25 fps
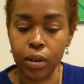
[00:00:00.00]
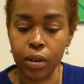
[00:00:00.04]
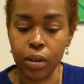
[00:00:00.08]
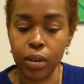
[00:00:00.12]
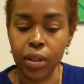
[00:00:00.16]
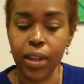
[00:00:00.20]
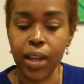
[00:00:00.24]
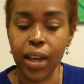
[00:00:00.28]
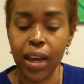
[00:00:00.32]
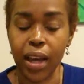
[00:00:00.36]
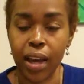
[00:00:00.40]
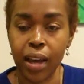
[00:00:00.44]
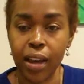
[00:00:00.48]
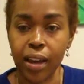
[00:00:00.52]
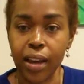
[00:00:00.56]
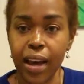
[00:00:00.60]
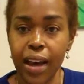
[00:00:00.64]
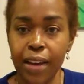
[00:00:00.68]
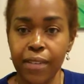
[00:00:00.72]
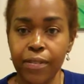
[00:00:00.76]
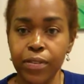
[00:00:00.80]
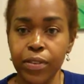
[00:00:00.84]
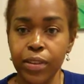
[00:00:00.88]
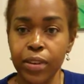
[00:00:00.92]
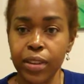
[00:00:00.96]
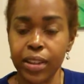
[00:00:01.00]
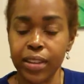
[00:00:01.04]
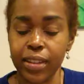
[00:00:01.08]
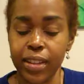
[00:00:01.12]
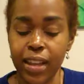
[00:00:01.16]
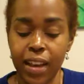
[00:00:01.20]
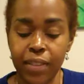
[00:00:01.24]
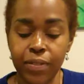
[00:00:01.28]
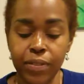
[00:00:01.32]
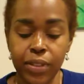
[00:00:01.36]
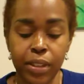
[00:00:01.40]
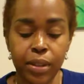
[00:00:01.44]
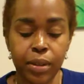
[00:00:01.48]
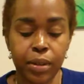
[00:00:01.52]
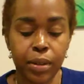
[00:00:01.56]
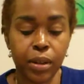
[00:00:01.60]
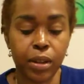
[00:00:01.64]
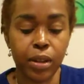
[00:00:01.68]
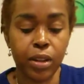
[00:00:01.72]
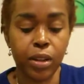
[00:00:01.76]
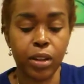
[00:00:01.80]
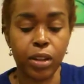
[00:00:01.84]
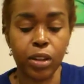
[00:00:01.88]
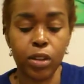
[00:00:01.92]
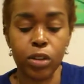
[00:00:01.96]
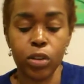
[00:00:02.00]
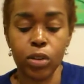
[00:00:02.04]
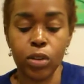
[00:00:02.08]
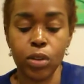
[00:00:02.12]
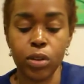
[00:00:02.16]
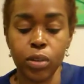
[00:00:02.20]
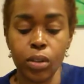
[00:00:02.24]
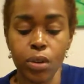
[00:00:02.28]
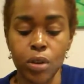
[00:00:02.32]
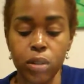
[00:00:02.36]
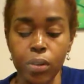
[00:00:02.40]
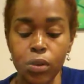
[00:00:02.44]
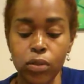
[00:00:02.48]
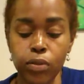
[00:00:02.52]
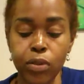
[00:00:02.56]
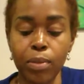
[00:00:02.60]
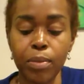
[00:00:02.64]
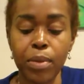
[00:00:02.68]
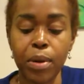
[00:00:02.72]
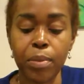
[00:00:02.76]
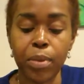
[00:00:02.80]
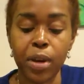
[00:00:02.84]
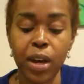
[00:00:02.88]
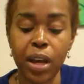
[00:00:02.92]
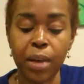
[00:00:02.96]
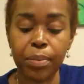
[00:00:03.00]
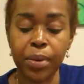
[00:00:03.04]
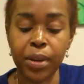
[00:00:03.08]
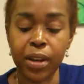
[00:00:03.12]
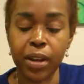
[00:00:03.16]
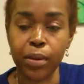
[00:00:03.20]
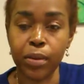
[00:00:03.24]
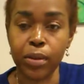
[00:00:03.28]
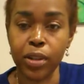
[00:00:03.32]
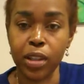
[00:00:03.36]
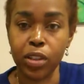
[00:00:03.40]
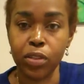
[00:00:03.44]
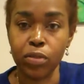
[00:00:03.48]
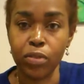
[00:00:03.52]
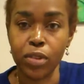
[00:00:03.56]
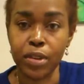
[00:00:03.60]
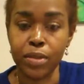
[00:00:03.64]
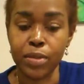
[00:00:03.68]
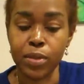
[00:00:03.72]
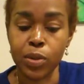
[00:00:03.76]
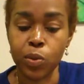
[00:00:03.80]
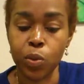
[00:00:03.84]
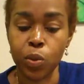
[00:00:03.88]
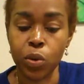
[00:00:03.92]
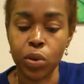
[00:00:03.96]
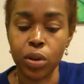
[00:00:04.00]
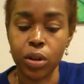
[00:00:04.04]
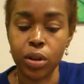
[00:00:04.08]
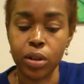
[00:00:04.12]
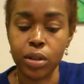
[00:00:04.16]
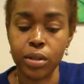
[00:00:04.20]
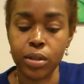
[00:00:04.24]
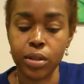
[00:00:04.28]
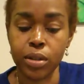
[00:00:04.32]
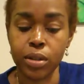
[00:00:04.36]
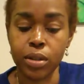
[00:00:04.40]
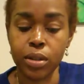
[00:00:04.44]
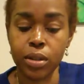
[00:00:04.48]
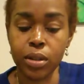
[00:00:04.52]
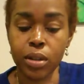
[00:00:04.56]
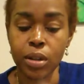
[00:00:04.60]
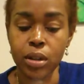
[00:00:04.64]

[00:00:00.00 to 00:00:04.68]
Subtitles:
Yeah, I feel definitely. Remember up here with the Three of Swords?